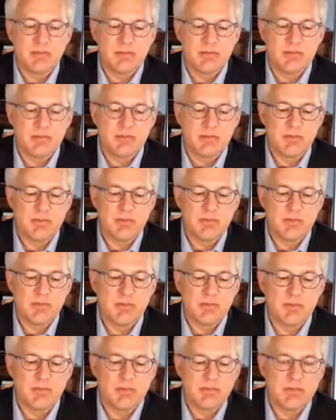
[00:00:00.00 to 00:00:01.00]

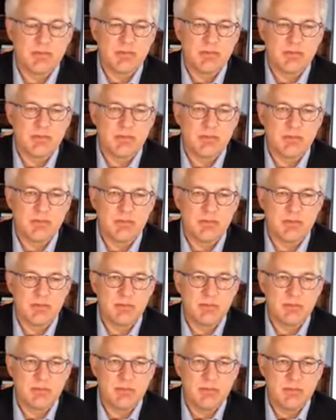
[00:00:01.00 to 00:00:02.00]

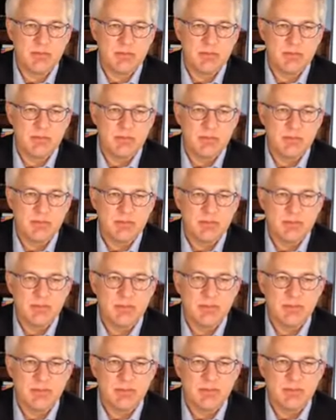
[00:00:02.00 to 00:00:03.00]

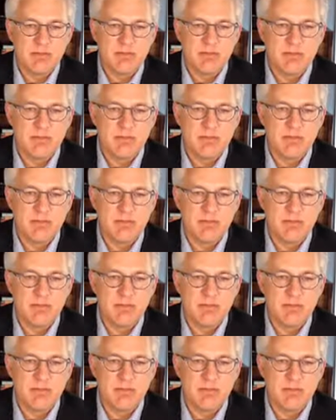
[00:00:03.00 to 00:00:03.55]
The person shown says nothing.